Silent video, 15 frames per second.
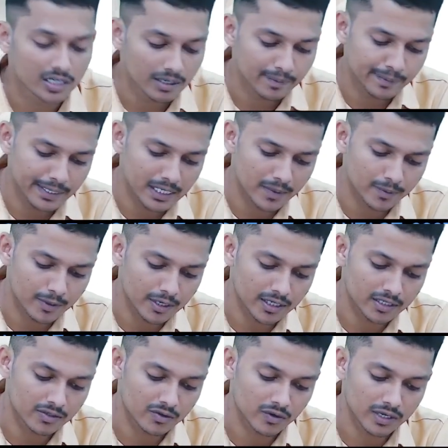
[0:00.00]
better
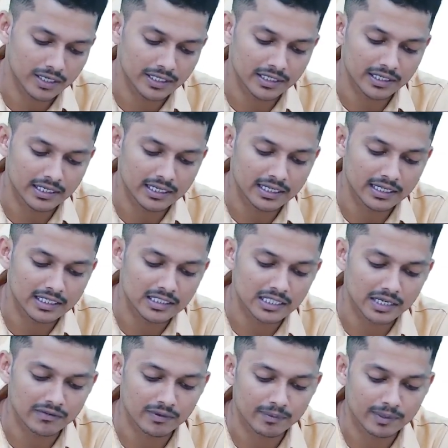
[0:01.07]
product quality, increased
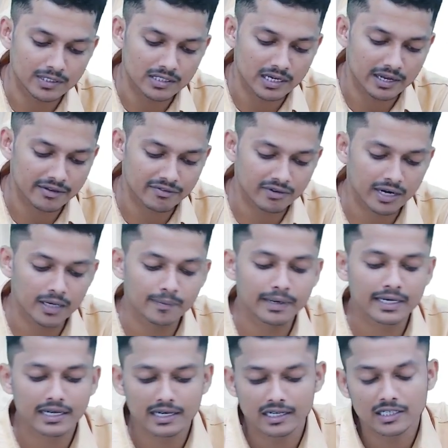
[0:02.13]
equipment's life and
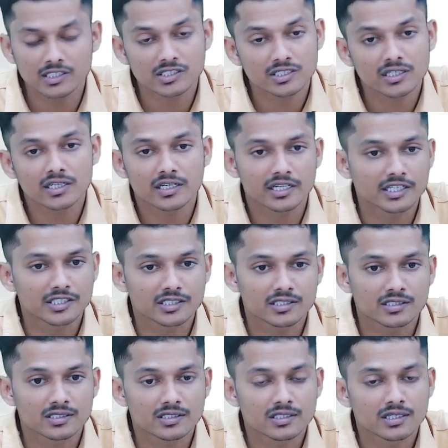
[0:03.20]
better industrial
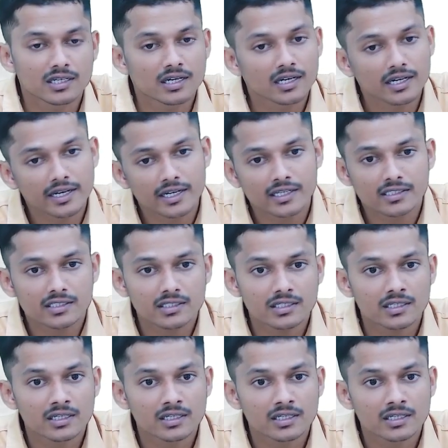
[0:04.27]
relations. Clear is it?